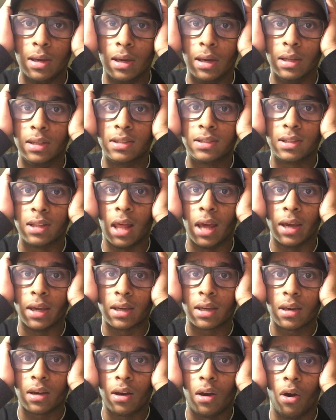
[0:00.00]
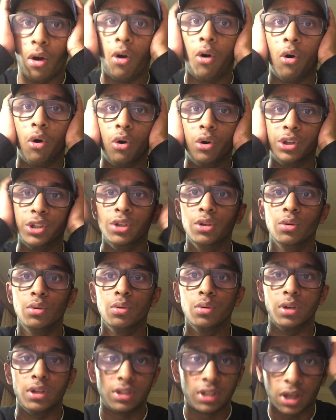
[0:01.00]
It's like a whole
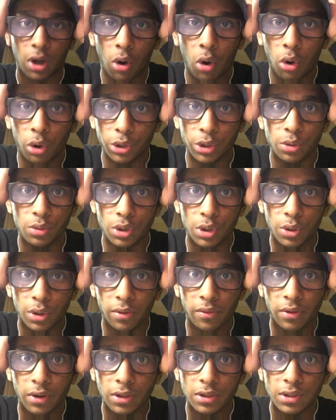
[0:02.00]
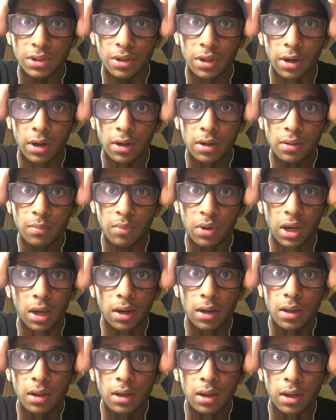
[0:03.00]
new universe in there,
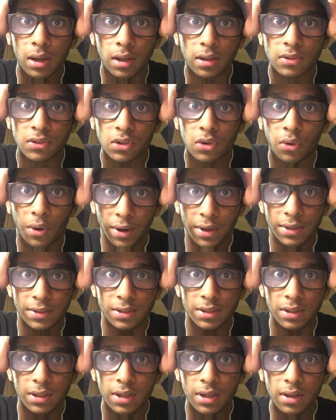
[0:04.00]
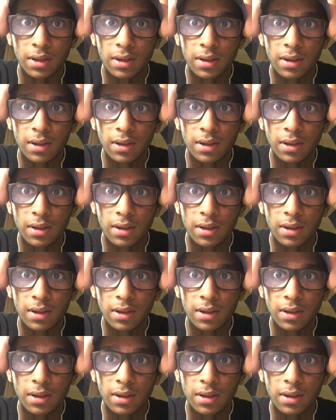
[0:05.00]
man. It's crazy.